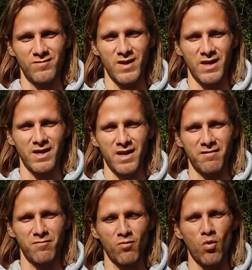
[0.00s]
and have
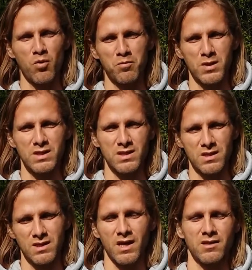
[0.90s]
more peace
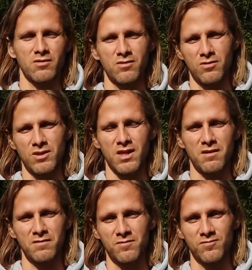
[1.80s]
inside of yourself.
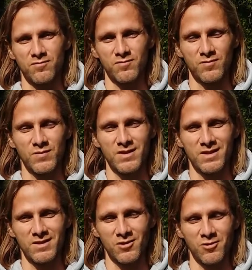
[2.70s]

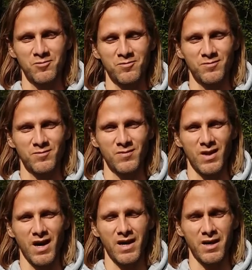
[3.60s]
So
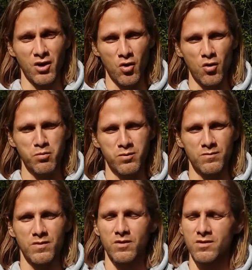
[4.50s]

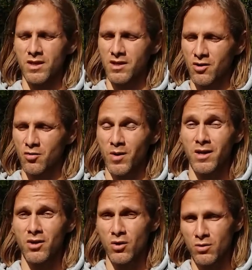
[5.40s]
I
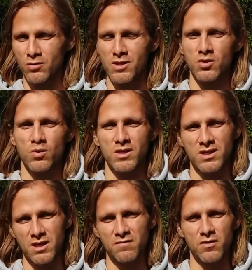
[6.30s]
know this will
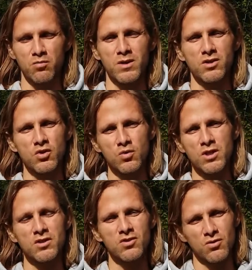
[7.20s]
serve you, but you
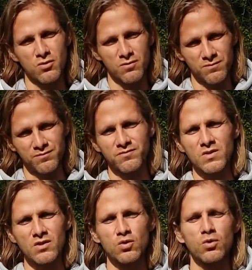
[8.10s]
need to
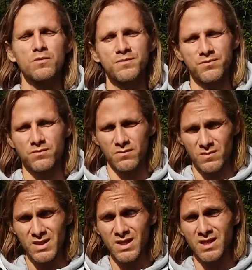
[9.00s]
do
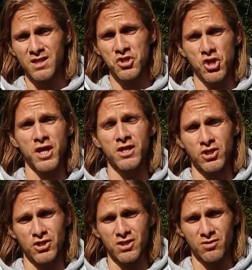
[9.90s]
the
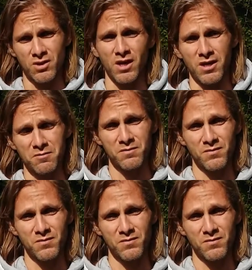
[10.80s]
changes, okay?